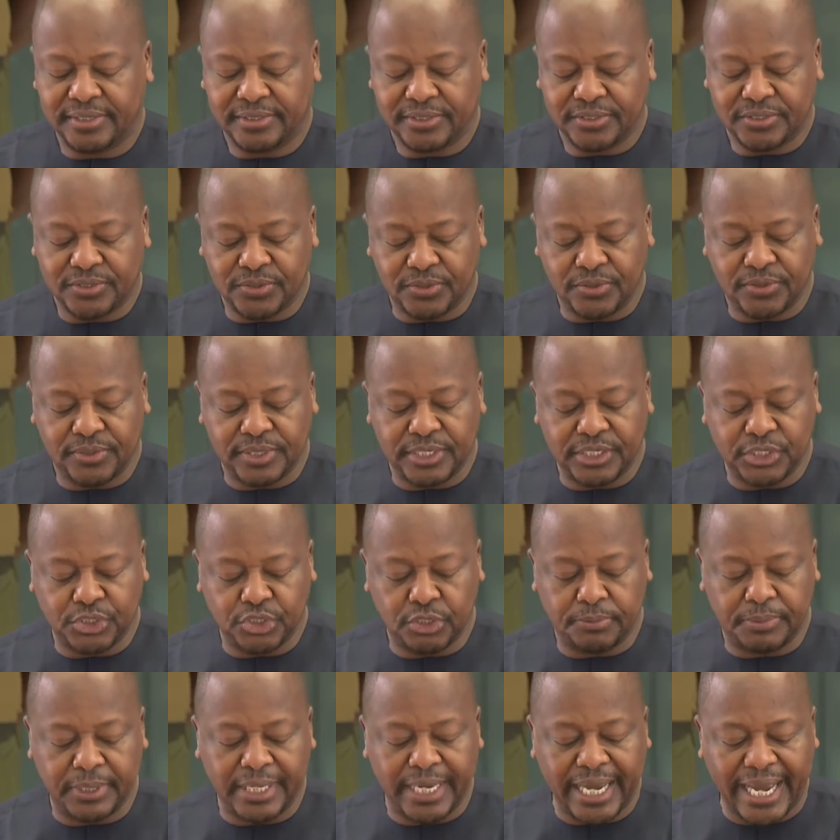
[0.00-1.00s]
So there
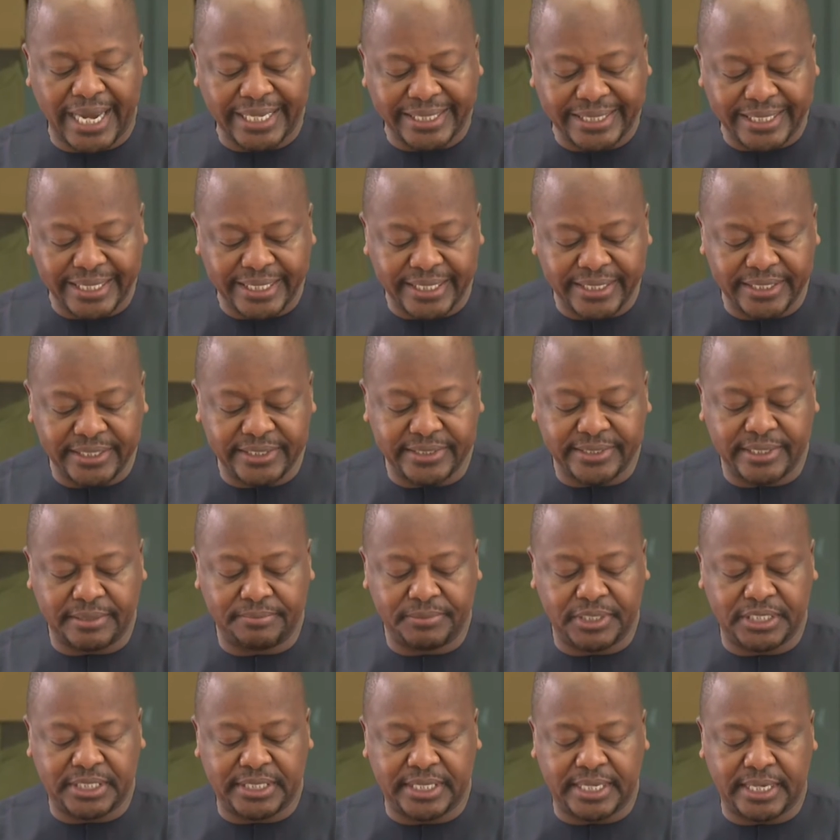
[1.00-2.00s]
should be at least a
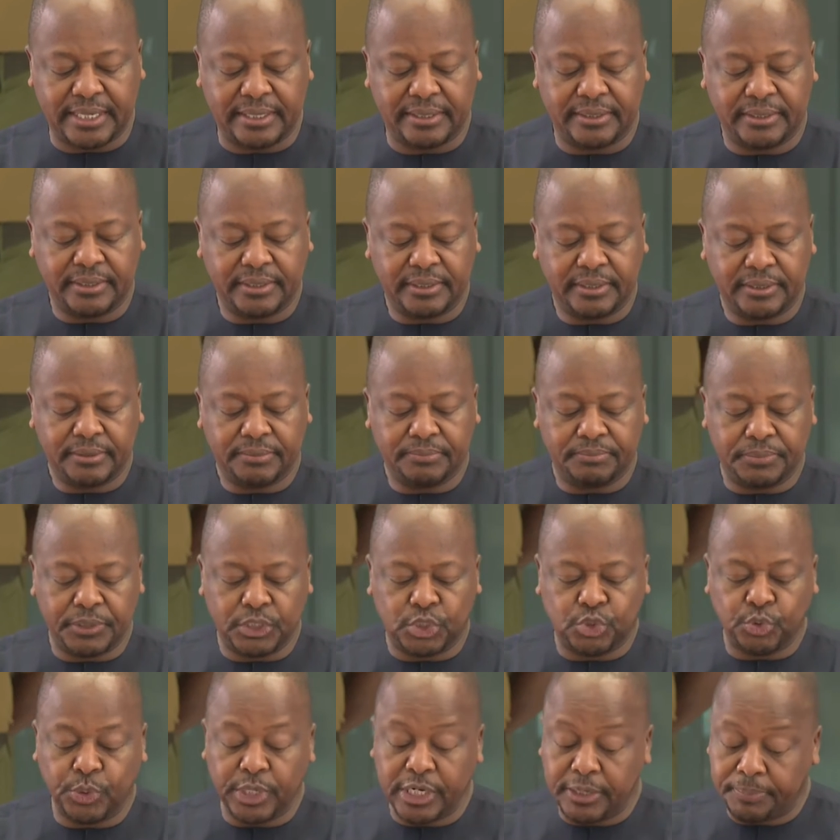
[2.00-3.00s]
meter
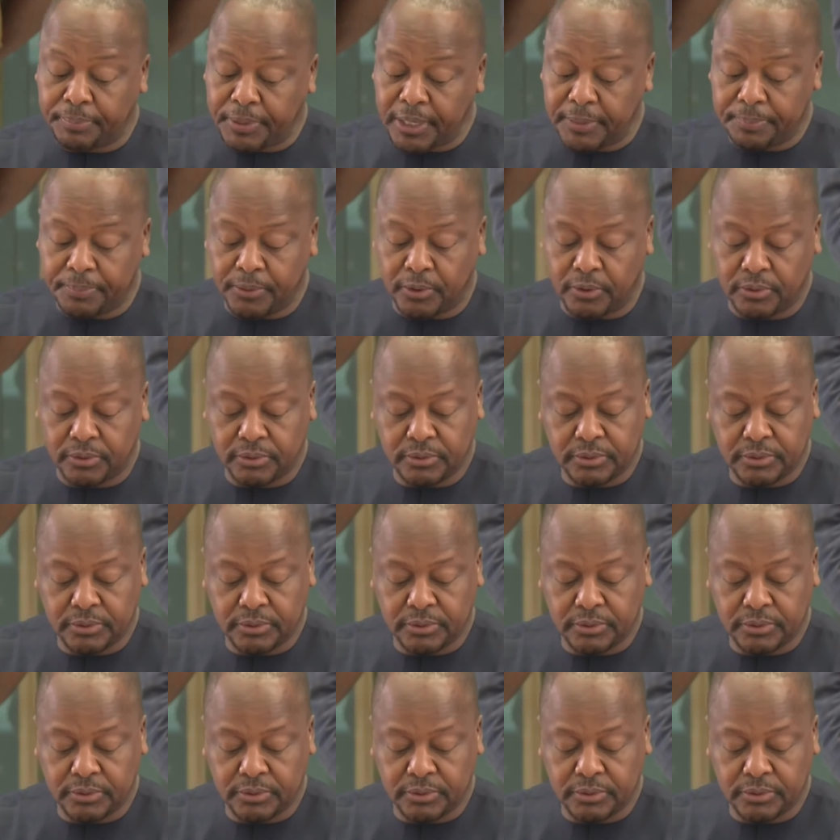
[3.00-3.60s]
between people.